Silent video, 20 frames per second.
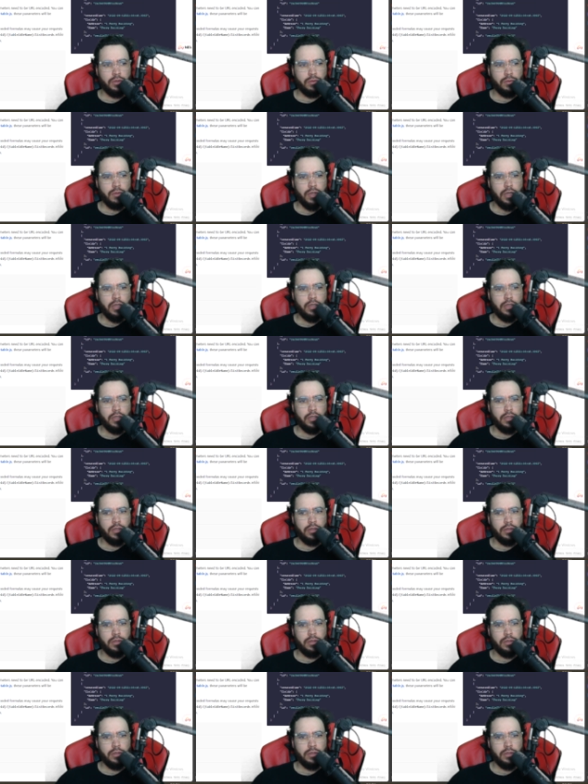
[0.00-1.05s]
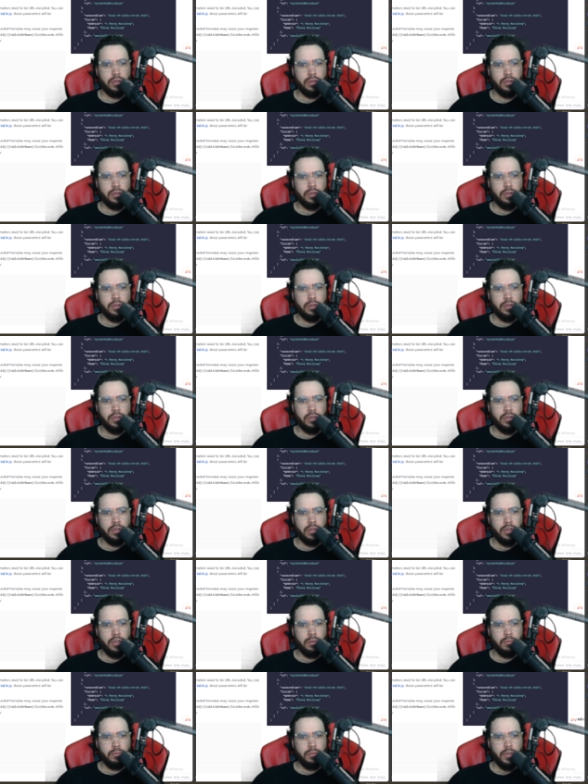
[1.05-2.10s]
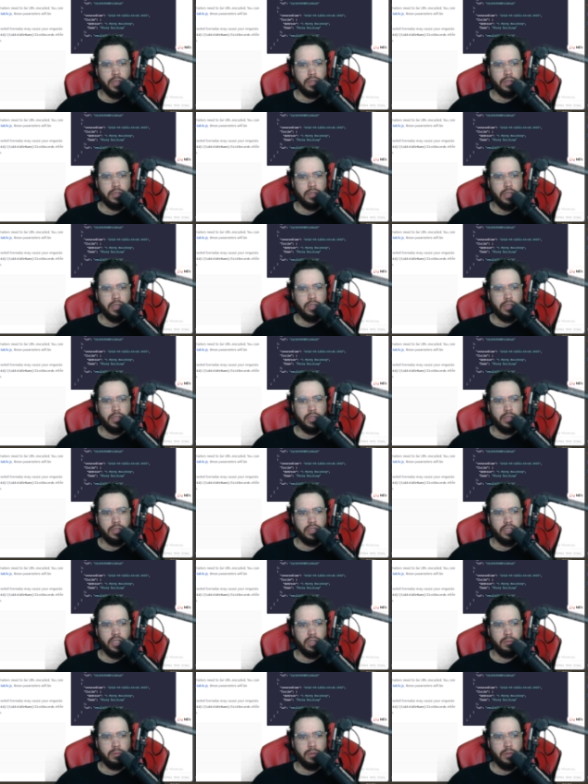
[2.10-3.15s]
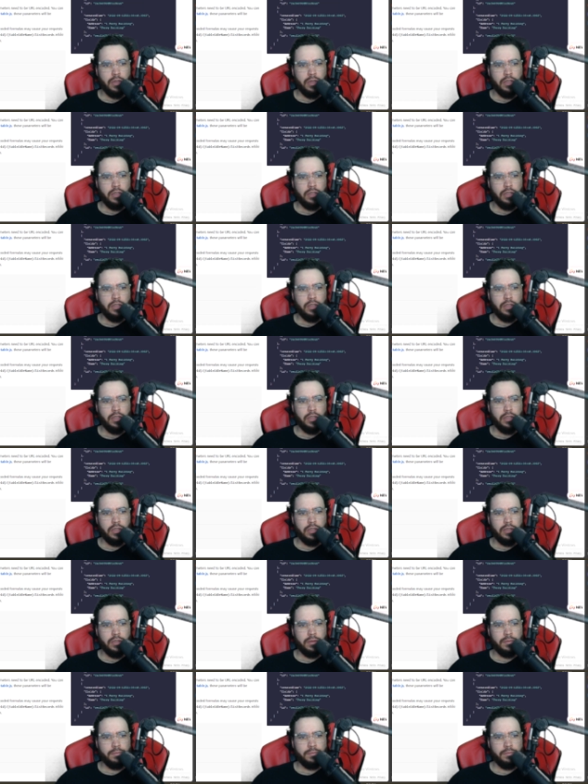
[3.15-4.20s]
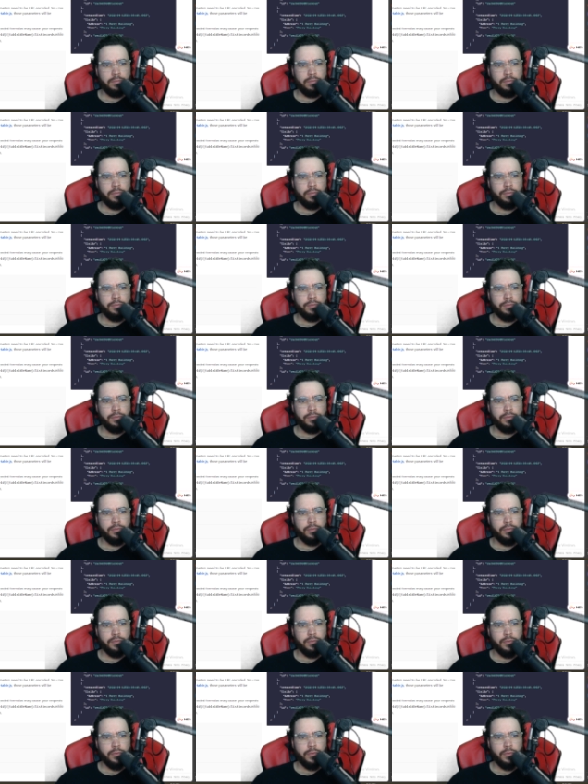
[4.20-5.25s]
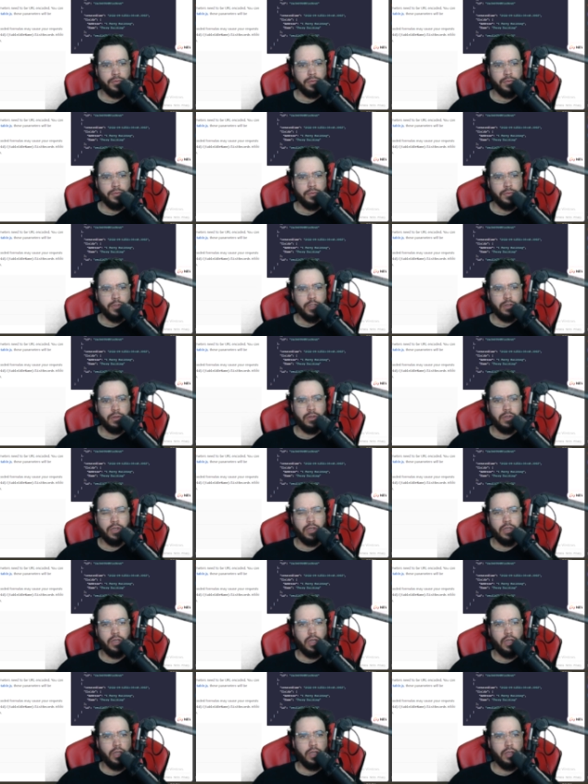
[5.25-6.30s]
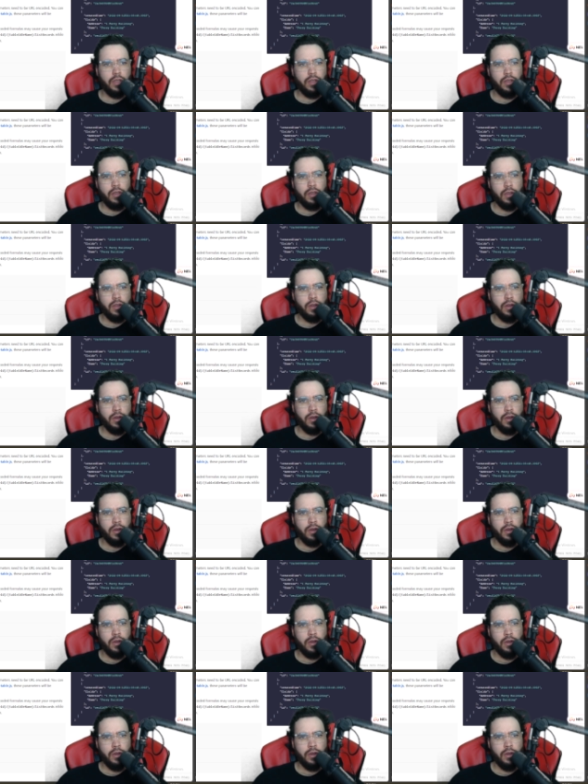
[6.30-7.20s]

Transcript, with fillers: records, base I D, table I D. Mm, okay, here,